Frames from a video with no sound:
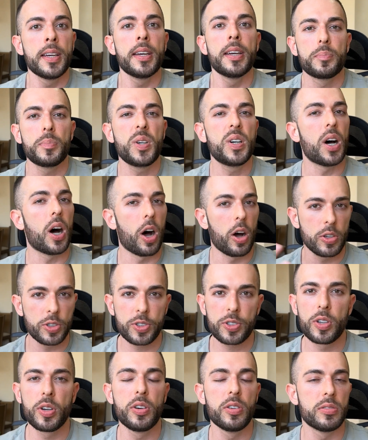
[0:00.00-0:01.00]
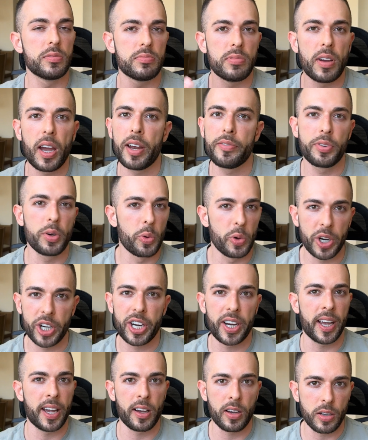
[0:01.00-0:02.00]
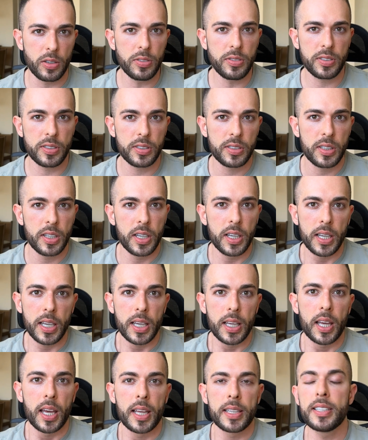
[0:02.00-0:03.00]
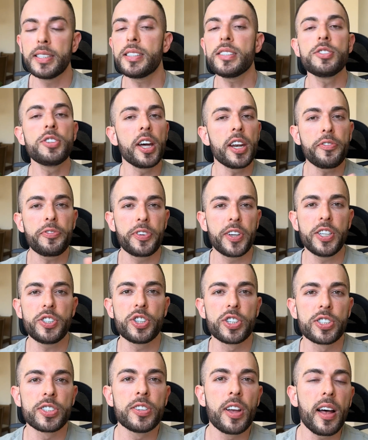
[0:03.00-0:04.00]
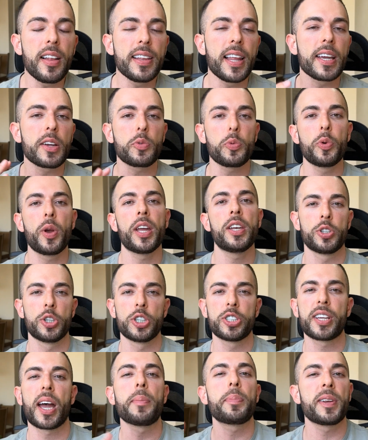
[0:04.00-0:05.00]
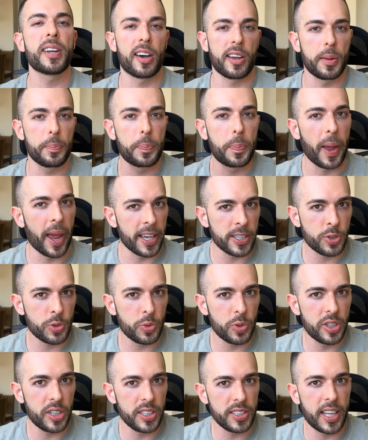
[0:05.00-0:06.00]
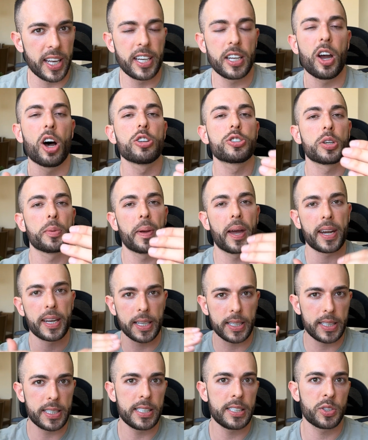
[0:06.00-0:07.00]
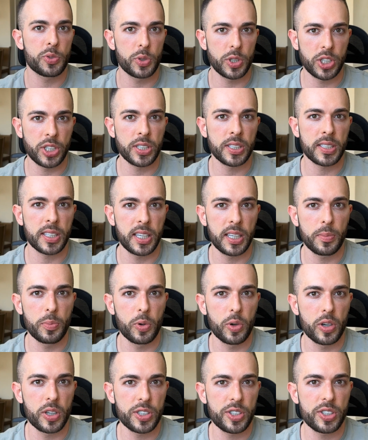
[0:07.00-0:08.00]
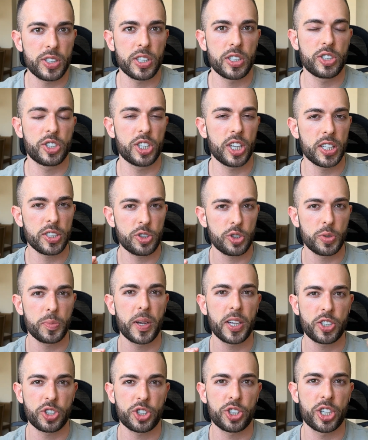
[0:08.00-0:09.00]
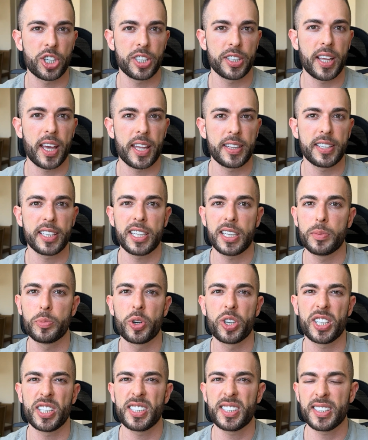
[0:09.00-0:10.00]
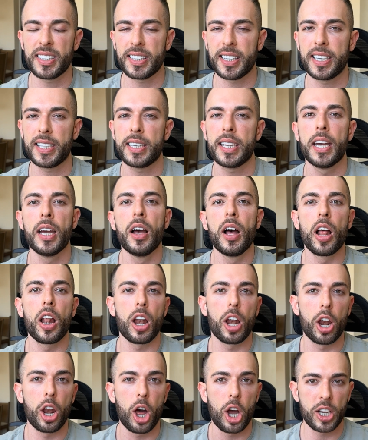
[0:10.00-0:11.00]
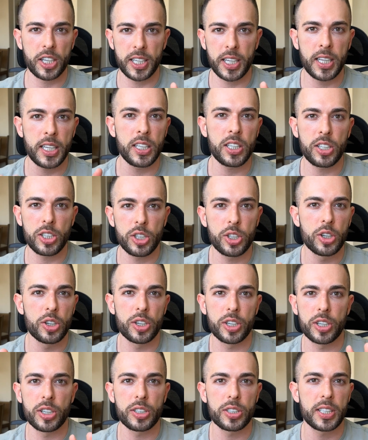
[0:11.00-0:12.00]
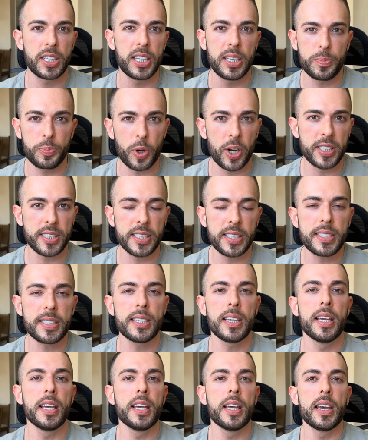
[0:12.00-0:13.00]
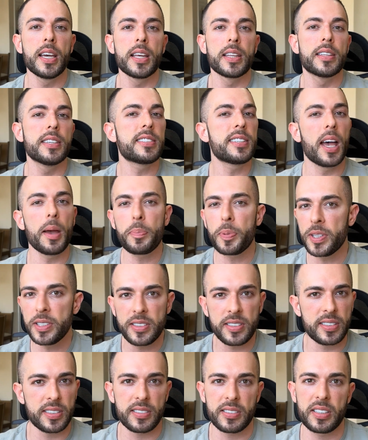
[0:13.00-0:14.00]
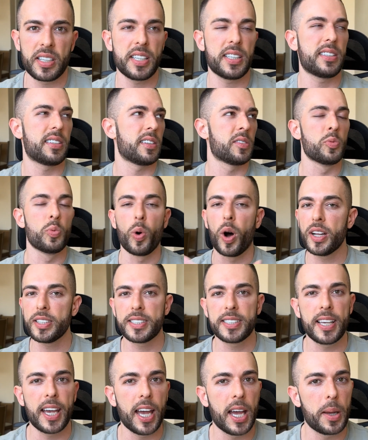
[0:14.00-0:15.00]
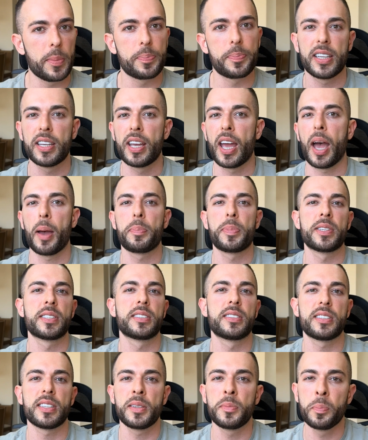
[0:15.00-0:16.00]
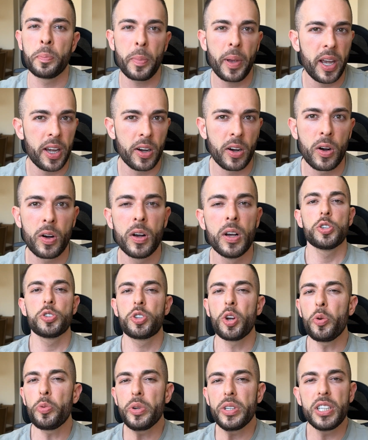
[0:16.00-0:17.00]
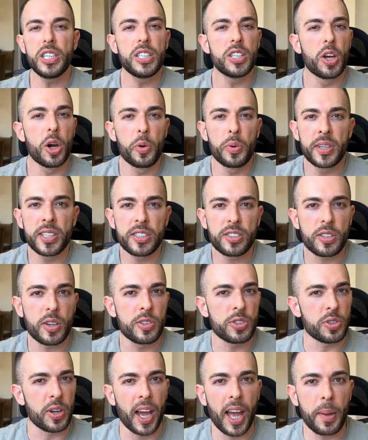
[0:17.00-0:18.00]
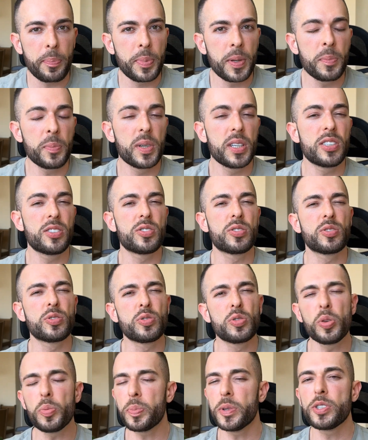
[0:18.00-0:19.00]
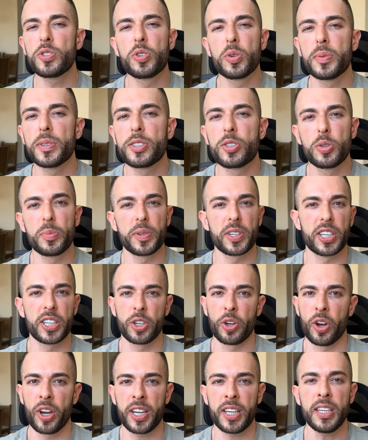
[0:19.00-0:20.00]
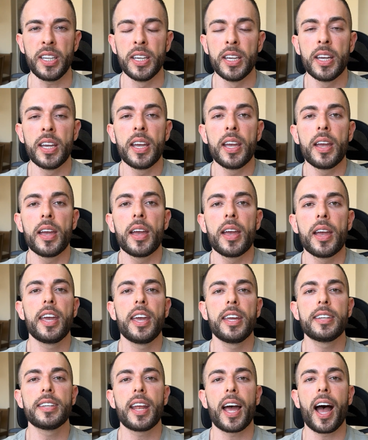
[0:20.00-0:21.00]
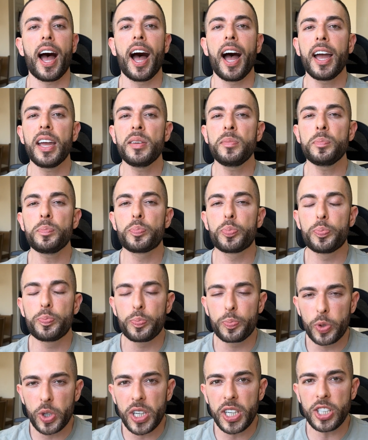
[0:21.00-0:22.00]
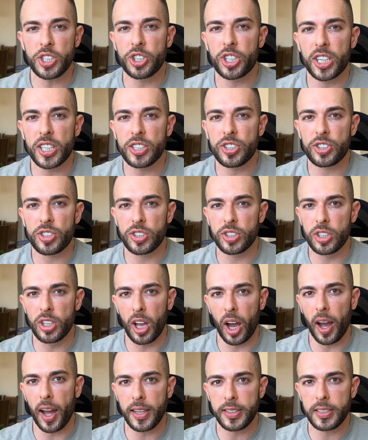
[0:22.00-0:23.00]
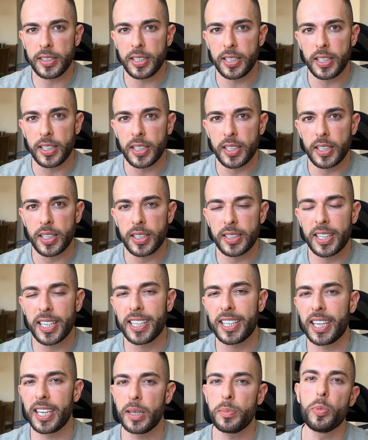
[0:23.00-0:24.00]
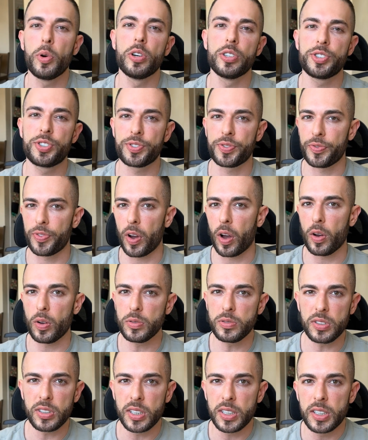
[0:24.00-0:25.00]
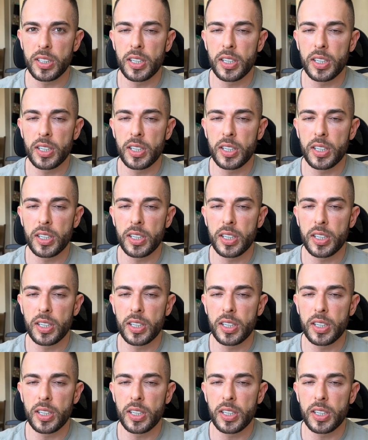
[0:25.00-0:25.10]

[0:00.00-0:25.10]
but also everywhere else. And this is not a feature. It's not like when you're typing out a password that it automatically switches keyboards just to make sure that the keyboard isn't like logging your key presses. This happens like in WhatsApp, it happens in mail. You don't really know when it's going to happen, but it's super, super, super annoying. And I'm pretty sure it's not the keyboard's fault,